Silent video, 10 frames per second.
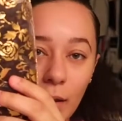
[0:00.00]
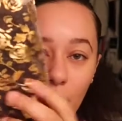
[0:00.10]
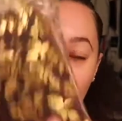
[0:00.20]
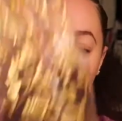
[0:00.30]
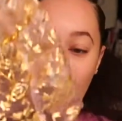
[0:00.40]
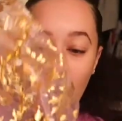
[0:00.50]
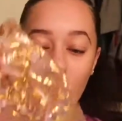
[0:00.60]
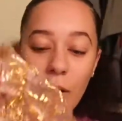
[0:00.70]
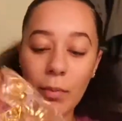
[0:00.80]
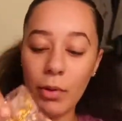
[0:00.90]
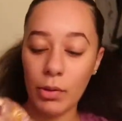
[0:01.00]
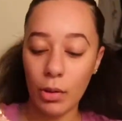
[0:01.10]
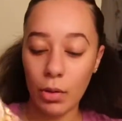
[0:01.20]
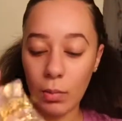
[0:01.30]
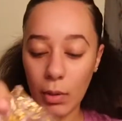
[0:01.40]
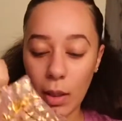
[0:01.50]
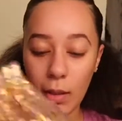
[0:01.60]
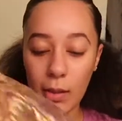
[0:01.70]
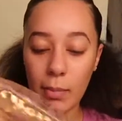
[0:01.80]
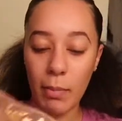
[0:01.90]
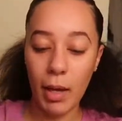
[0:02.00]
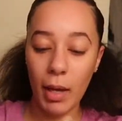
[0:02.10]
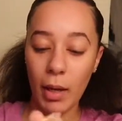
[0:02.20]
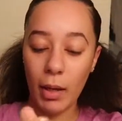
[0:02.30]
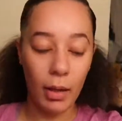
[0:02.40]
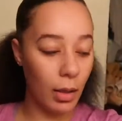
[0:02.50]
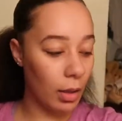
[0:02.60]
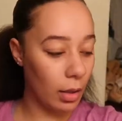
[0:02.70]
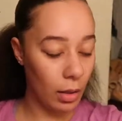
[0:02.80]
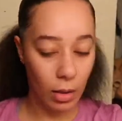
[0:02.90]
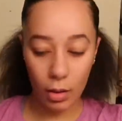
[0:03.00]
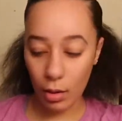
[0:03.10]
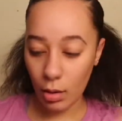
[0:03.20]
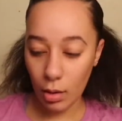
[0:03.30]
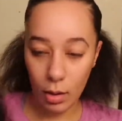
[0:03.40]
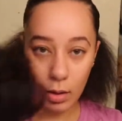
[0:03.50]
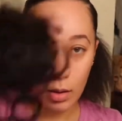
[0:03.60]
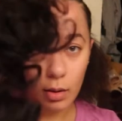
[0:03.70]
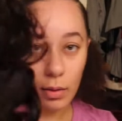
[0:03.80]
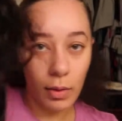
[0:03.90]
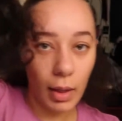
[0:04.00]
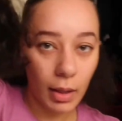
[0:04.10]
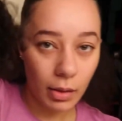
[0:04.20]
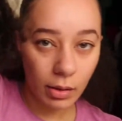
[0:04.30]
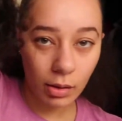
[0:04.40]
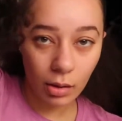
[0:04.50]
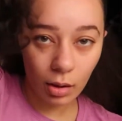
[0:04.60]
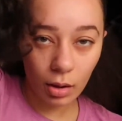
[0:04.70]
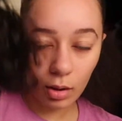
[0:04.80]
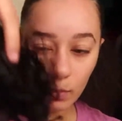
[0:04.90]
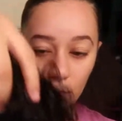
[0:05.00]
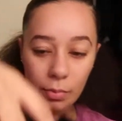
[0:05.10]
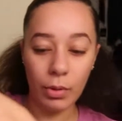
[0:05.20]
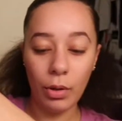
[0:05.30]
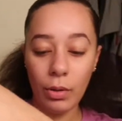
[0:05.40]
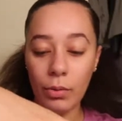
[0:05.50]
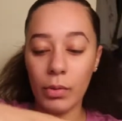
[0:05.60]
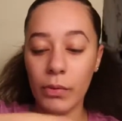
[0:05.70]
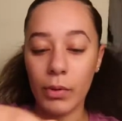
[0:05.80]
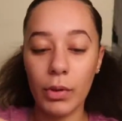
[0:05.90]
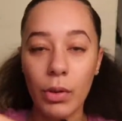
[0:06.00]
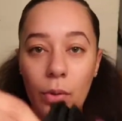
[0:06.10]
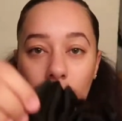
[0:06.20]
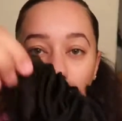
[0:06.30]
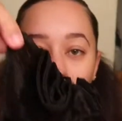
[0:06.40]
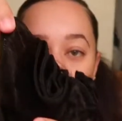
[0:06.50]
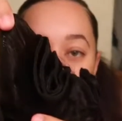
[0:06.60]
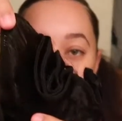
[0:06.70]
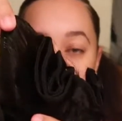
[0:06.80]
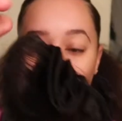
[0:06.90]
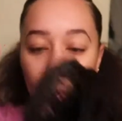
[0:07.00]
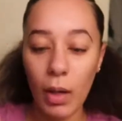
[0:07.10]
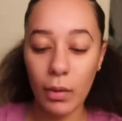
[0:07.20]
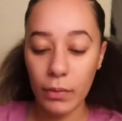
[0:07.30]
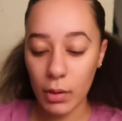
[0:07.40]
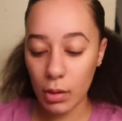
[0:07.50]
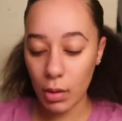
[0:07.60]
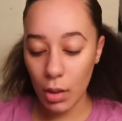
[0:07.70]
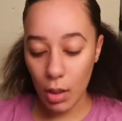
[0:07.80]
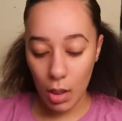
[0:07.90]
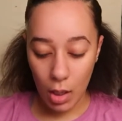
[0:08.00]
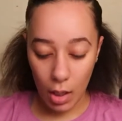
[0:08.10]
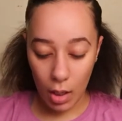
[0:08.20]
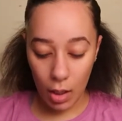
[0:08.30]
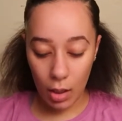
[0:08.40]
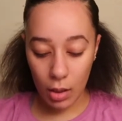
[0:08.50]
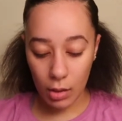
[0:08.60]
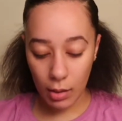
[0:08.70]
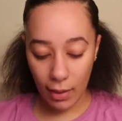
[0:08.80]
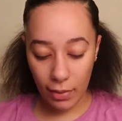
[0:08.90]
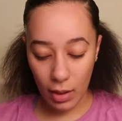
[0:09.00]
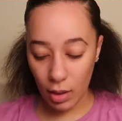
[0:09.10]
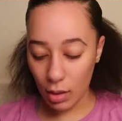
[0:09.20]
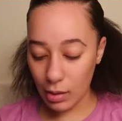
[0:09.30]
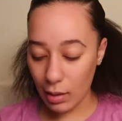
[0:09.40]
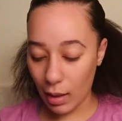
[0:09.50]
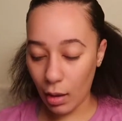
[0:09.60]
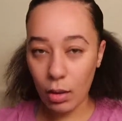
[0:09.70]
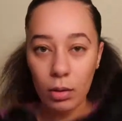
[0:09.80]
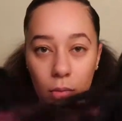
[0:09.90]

keep the hair that I'm using normally in this bag that um, you use for sewing these little wefts, and I think it's like